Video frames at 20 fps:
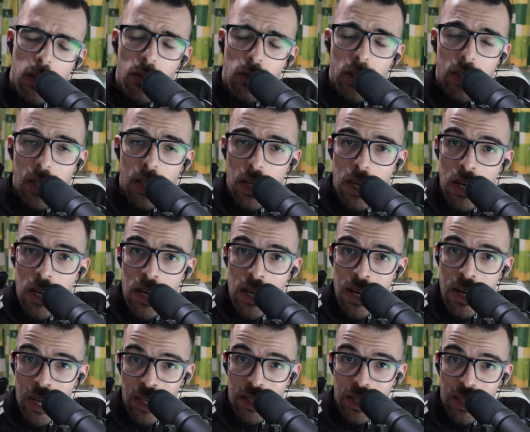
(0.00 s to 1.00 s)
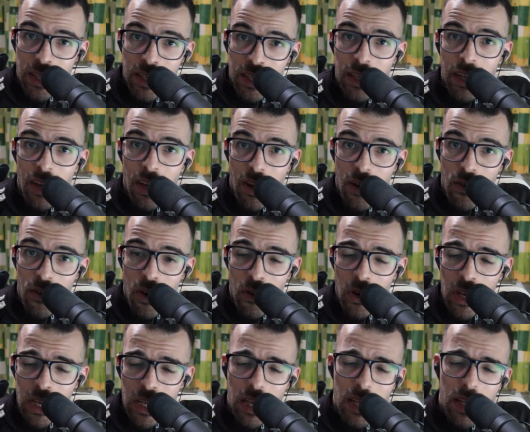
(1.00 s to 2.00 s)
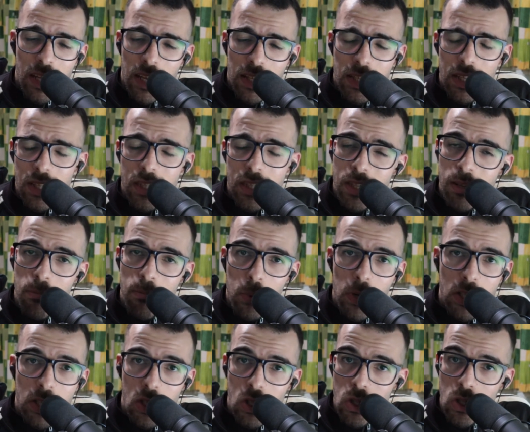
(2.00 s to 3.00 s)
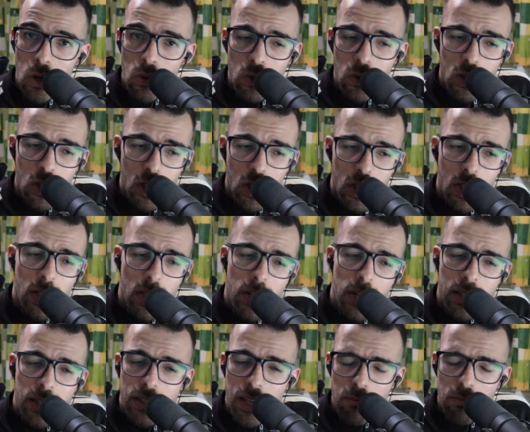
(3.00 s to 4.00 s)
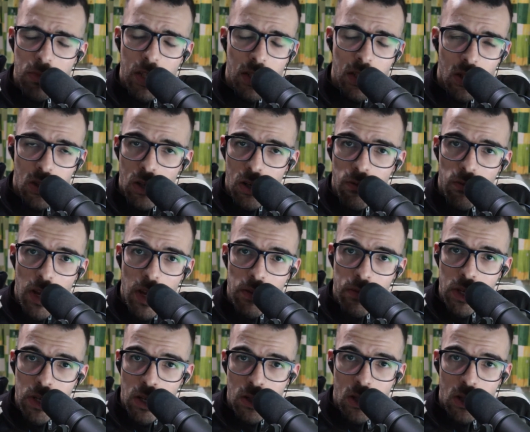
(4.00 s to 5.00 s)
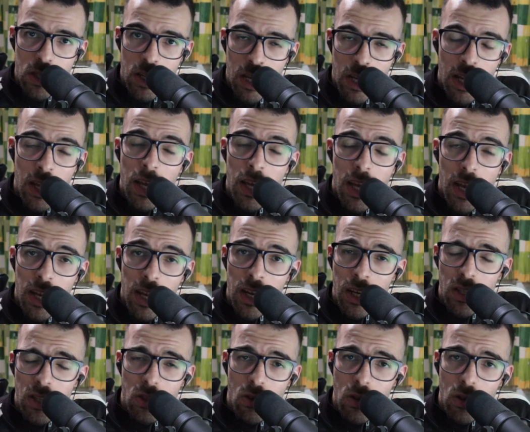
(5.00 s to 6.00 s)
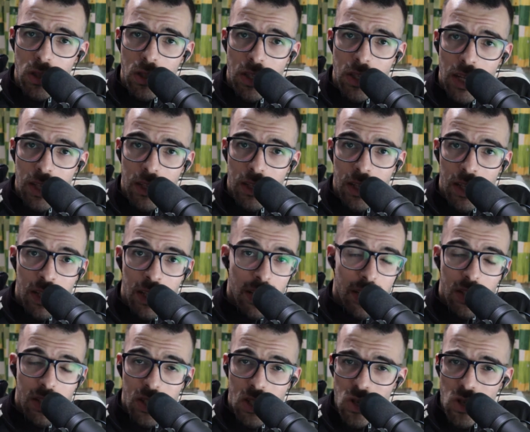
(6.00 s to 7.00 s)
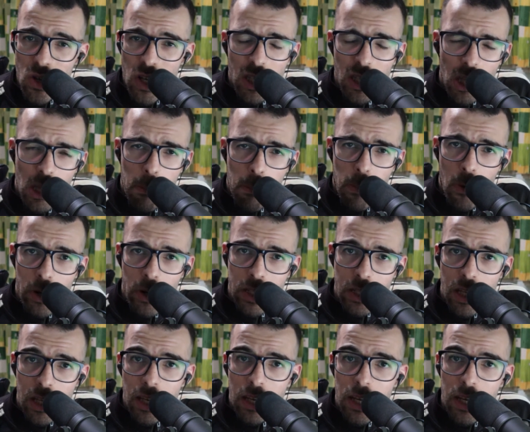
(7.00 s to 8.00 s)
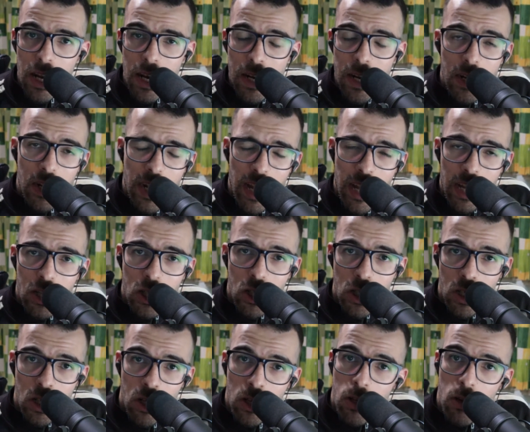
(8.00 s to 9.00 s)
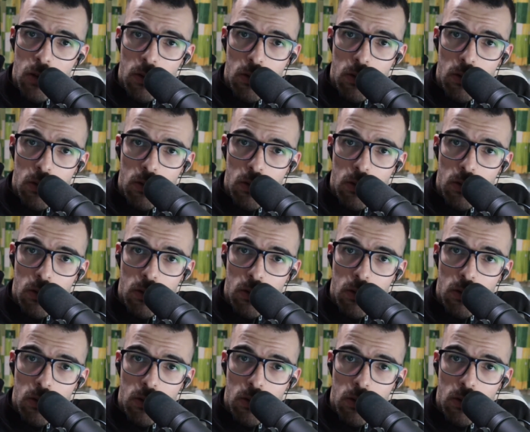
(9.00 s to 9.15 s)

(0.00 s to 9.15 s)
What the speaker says: There is nothing heroic. It is simply soldiers attempting to survive another day, and I thought that the straight-to-the-point, clear action